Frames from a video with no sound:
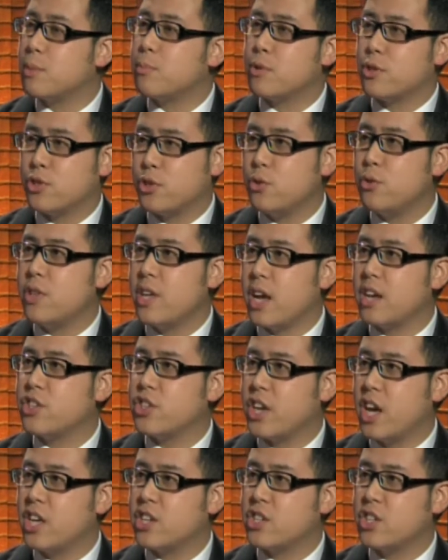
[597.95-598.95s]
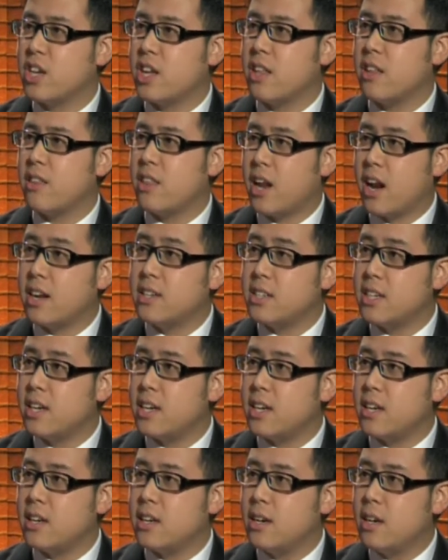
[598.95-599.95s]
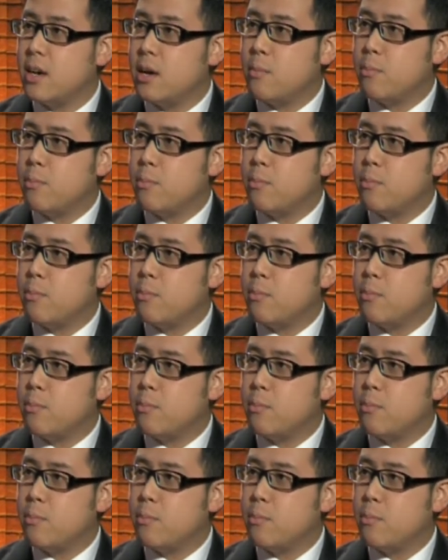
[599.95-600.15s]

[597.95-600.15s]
to pursue the education that I did.